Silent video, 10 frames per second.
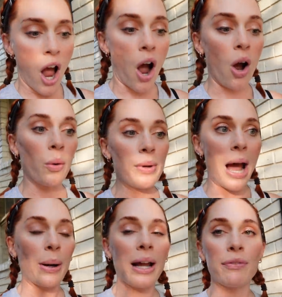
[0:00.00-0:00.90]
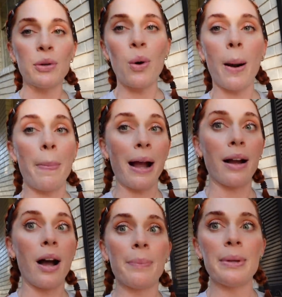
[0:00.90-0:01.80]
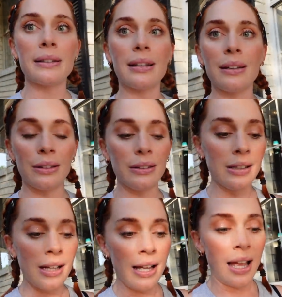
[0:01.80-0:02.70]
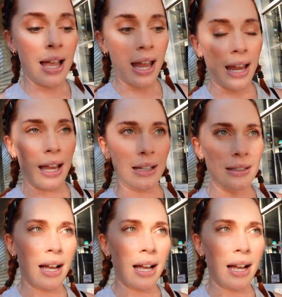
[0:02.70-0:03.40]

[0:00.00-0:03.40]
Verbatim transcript: oh, now I have to walk back up this hill, and